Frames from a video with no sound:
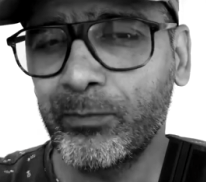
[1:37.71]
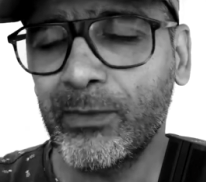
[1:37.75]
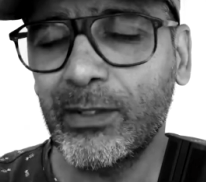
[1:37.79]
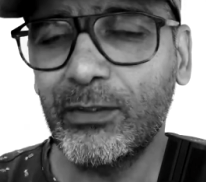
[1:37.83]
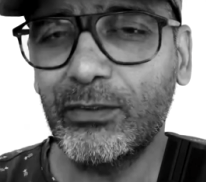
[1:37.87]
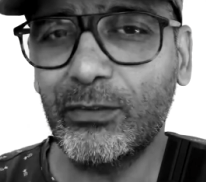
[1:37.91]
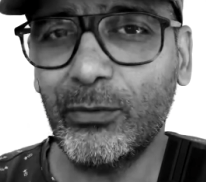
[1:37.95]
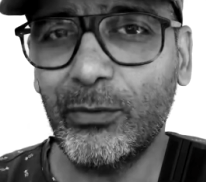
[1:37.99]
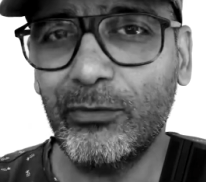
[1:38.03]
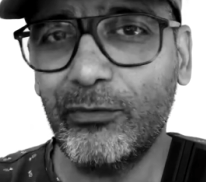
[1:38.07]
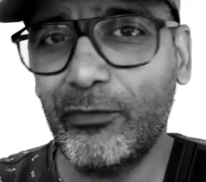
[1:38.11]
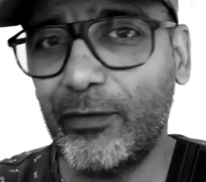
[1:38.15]

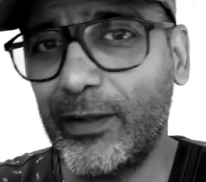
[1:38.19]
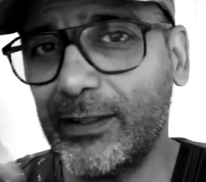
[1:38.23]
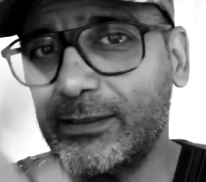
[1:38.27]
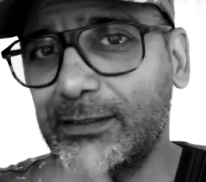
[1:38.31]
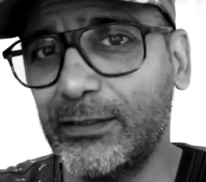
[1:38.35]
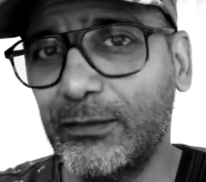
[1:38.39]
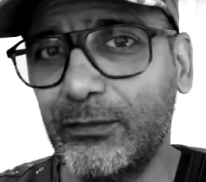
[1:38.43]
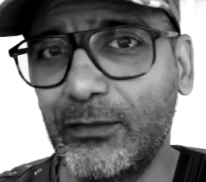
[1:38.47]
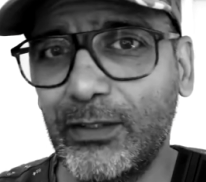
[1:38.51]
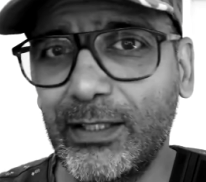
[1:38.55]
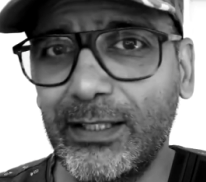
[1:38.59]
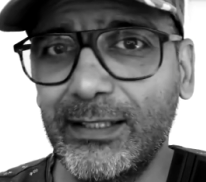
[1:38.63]
So
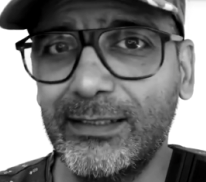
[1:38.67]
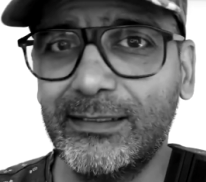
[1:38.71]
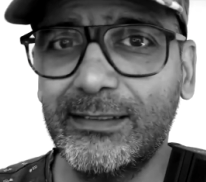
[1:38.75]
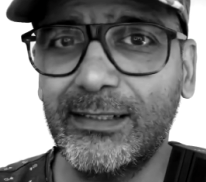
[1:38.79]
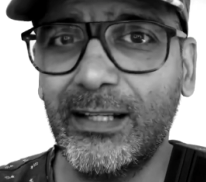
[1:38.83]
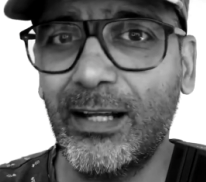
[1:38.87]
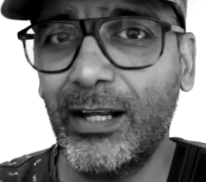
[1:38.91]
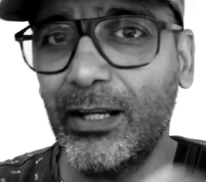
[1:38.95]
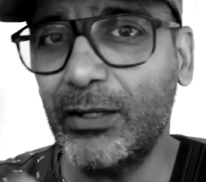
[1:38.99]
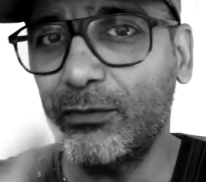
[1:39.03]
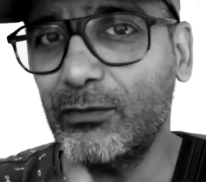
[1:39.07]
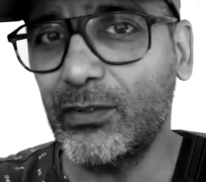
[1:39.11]
effectively, it's
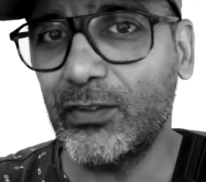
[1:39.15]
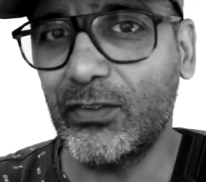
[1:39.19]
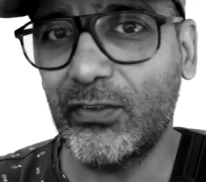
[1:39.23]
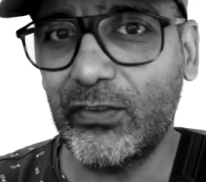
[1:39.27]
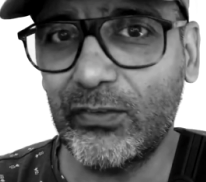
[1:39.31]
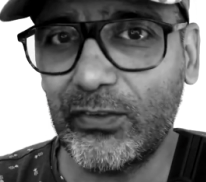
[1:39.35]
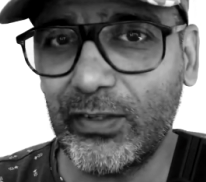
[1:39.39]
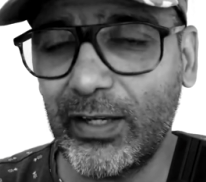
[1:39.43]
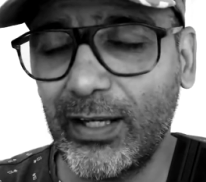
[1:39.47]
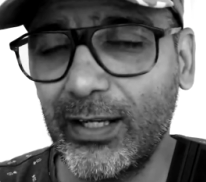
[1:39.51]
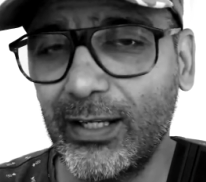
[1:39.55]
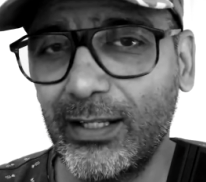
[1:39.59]
kind of a
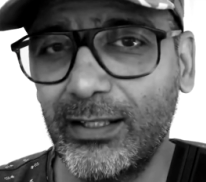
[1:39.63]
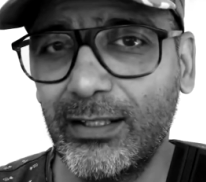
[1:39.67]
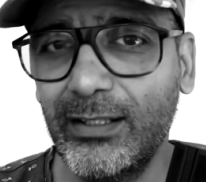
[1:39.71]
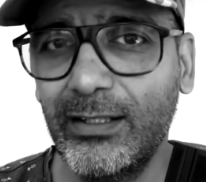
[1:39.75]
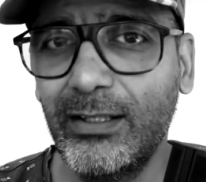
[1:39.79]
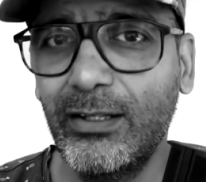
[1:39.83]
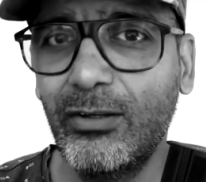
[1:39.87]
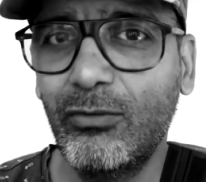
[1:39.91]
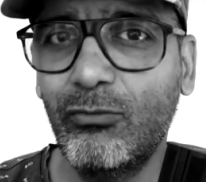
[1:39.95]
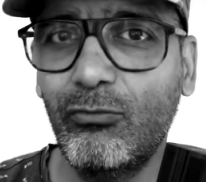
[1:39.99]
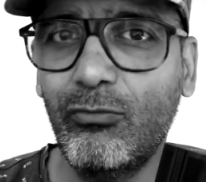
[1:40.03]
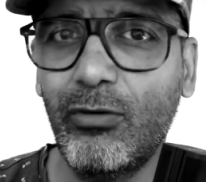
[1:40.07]
sync
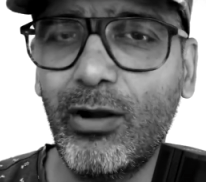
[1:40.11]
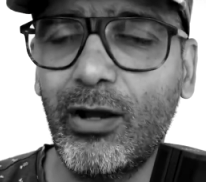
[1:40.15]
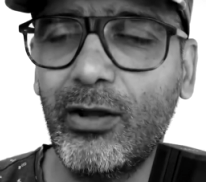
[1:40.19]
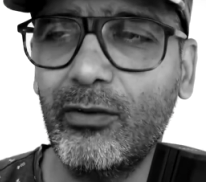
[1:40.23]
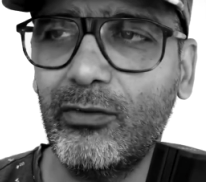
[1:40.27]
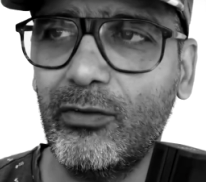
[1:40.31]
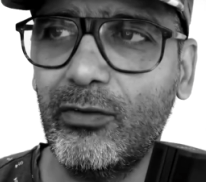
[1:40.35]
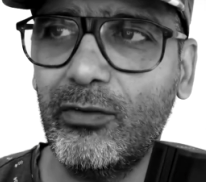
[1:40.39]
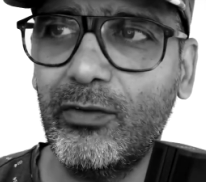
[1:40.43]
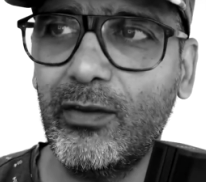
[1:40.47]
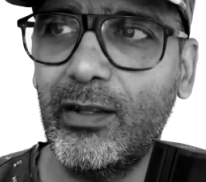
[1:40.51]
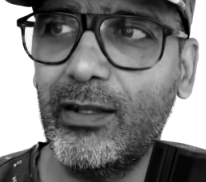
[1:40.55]

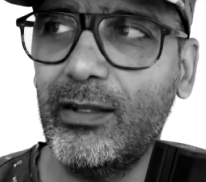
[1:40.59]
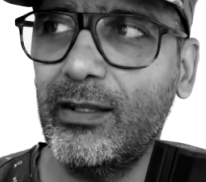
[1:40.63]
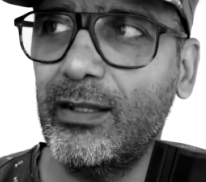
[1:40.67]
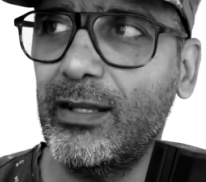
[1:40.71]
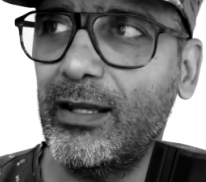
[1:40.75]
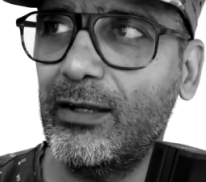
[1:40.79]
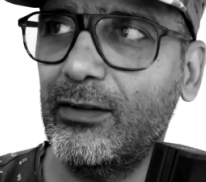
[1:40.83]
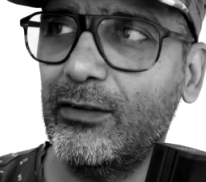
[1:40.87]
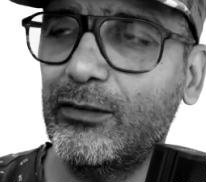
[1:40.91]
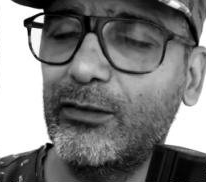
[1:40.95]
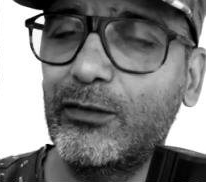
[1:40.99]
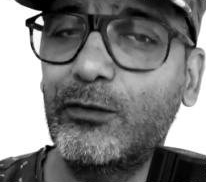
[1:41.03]
rather than
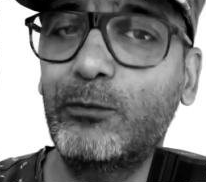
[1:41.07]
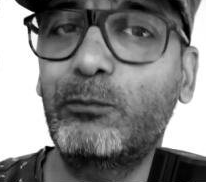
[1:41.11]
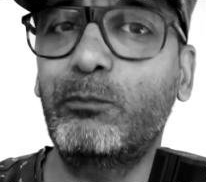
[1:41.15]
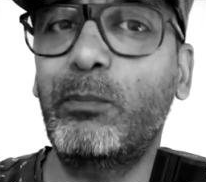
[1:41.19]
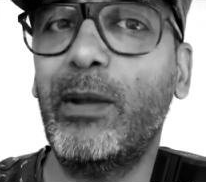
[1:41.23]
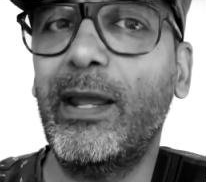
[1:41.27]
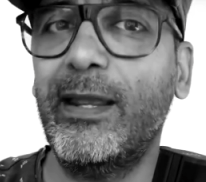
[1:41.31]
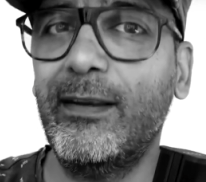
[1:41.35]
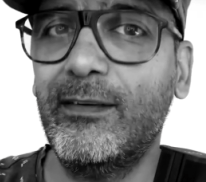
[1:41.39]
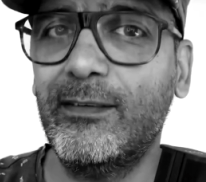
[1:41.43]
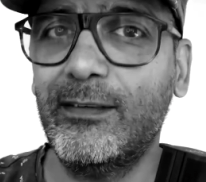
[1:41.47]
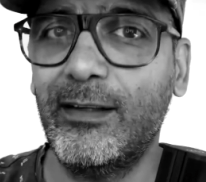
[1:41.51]
a
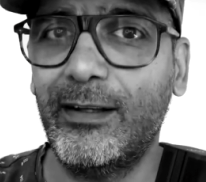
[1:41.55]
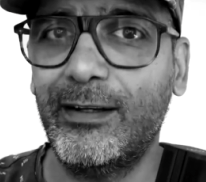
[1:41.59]
space,